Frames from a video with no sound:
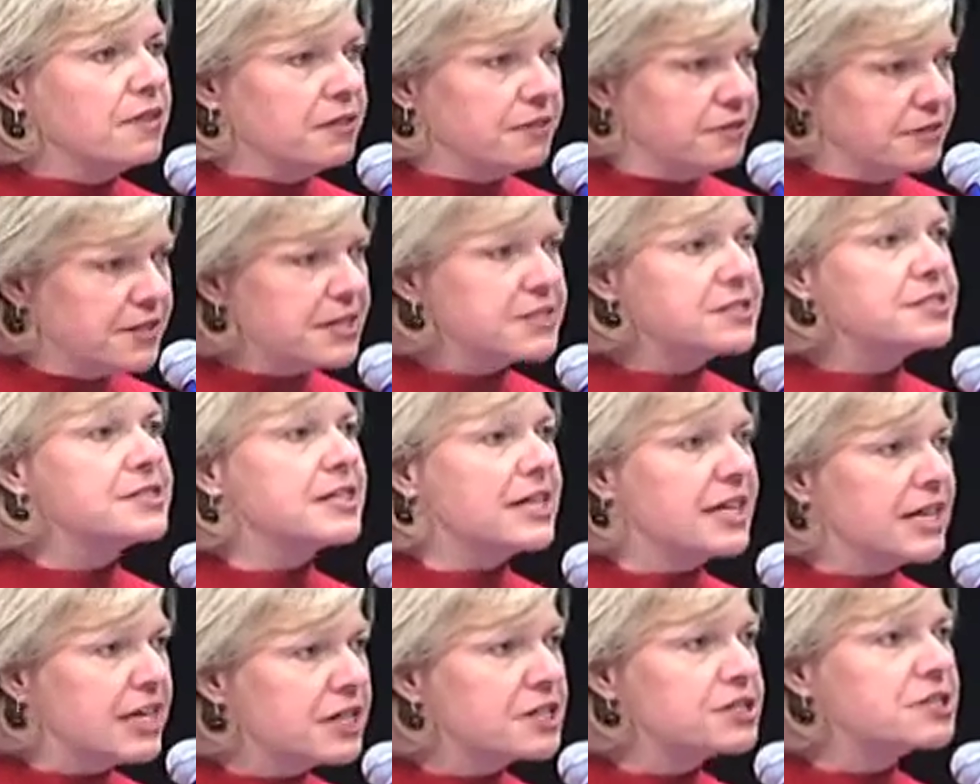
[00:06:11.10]
This
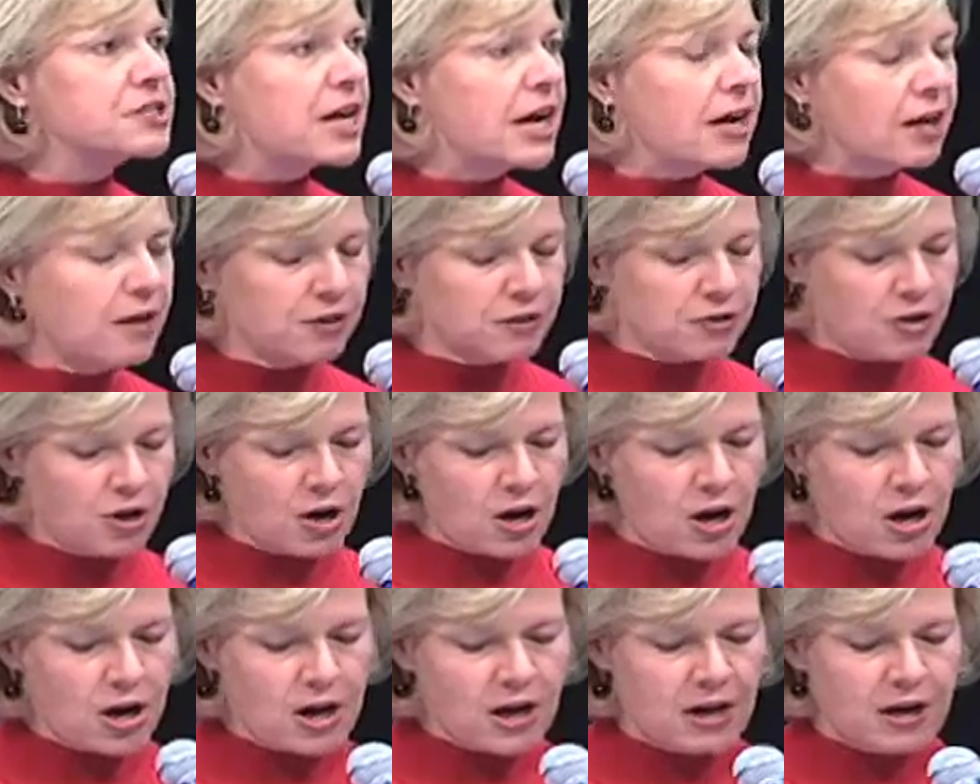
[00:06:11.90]
is our
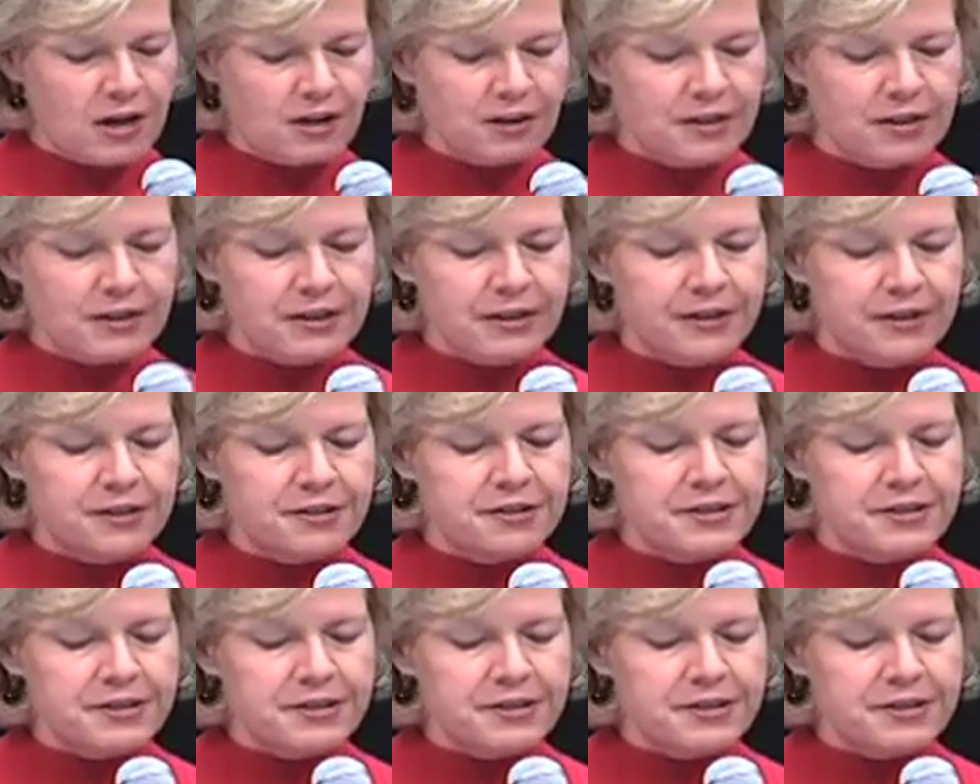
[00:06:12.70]
call.